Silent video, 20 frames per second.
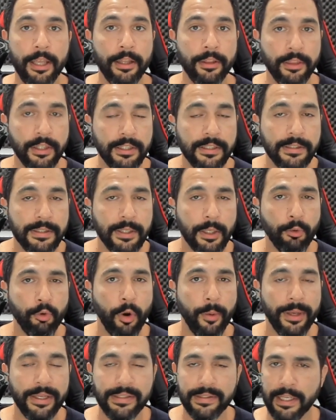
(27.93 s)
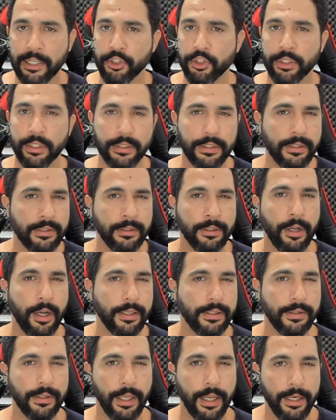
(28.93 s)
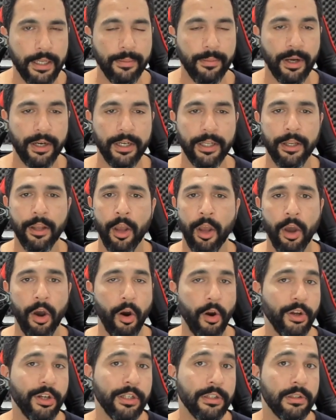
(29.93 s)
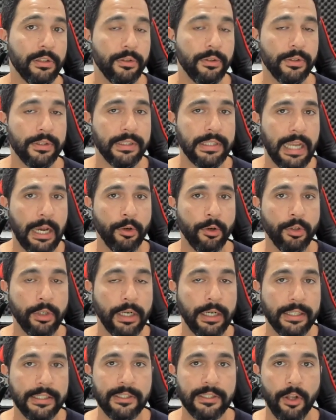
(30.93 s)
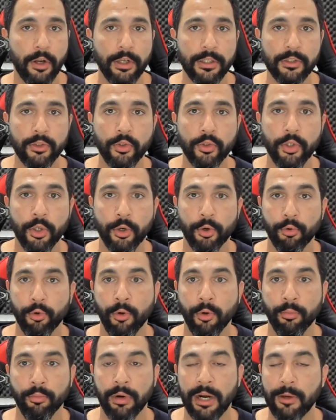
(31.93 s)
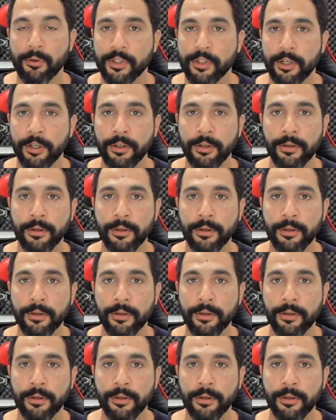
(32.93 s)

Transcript: This is a Chrome extension, it doesn't cost any money. All you need to do is download and install it to your Chrome browser.